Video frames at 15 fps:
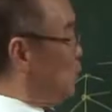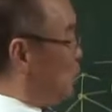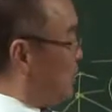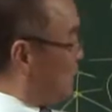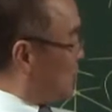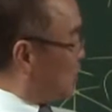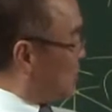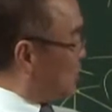
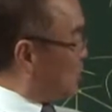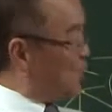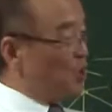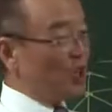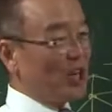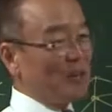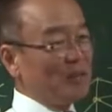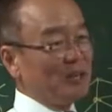Here the
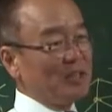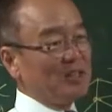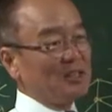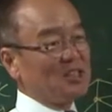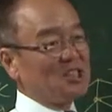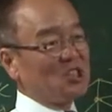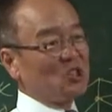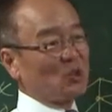denominator
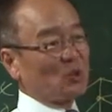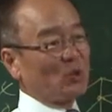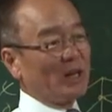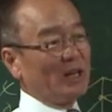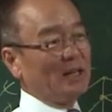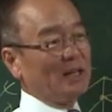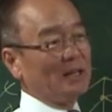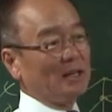is 0,
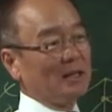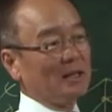right?